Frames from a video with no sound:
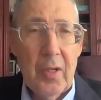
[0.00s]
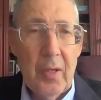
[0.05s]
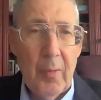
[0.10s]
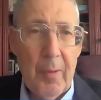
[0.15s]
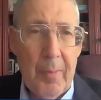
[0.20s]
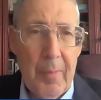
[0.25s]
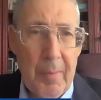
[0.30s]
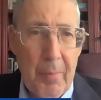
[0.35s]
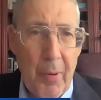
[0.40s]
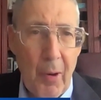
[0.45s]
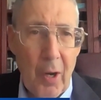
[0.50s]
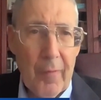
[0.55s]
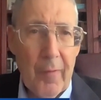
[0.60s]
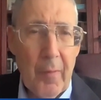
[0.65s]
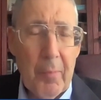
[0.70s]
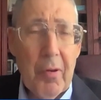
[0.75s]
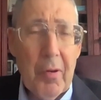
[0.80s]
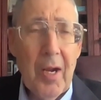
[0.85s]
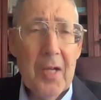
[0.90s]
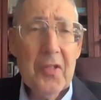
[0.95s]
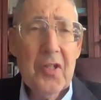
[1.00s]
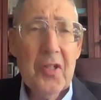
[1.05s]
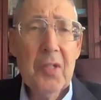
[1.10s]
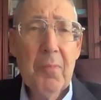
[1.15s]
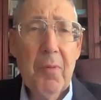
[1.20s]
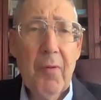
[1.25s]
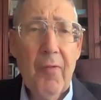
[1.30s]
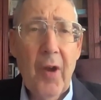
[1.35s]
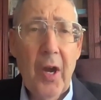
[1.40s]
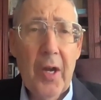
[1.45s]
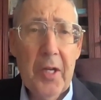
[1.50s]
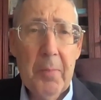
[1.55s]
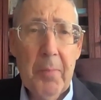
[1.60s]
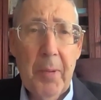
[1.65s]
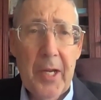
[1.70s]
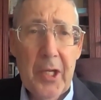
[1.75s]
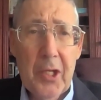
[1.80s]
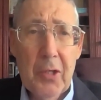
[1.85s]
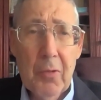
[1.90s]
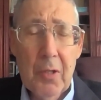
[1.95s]
we've been part of a process
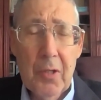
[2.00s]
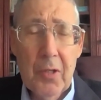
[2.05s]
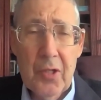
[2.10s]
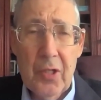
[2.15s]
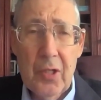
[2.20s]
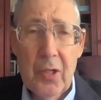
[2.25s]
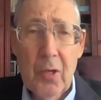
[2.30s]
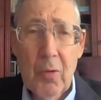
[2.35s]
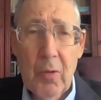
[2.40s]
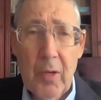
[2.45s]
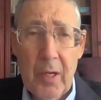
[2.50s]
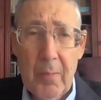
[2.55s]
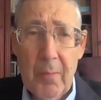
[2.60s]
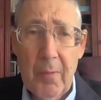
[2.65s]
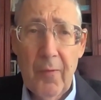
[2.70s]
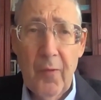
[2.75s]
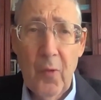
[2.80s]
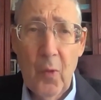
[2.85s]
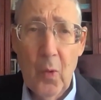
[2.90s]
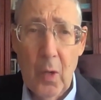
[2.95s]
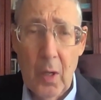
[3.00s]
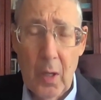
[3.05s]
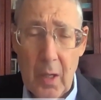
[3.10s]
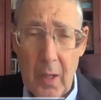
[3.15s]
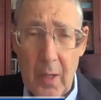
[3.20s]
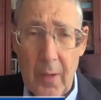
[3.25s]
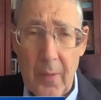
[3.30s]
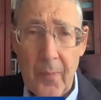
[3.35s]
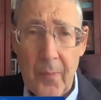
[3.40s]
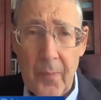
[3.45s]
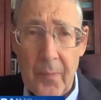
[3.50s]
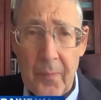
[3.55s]
providing Patriots to Ukraine before.